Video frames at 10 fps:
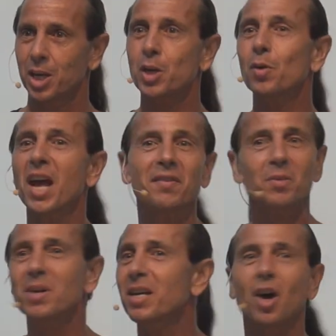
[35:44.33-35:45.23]
You don't have
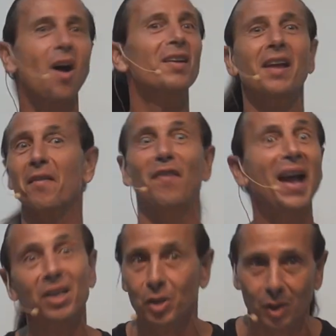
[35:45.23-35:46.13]
to be called
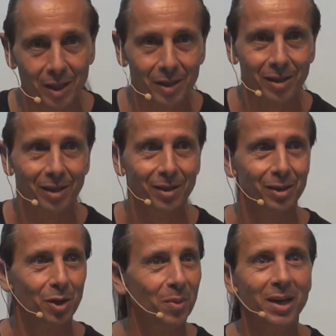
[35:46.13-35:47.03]
evangelist
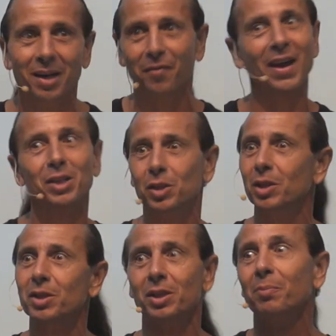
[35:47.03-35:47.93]
to be an
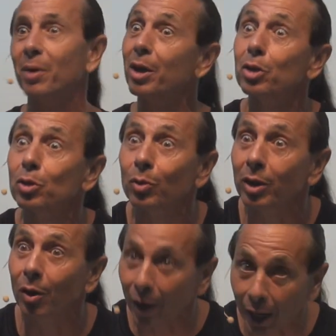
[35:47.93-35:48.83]
evangelistic
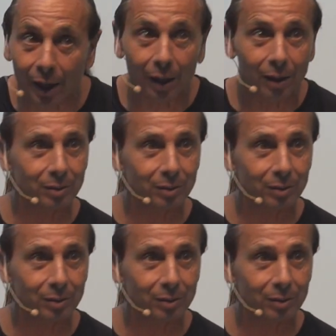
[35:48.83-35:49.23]
ministry, okay?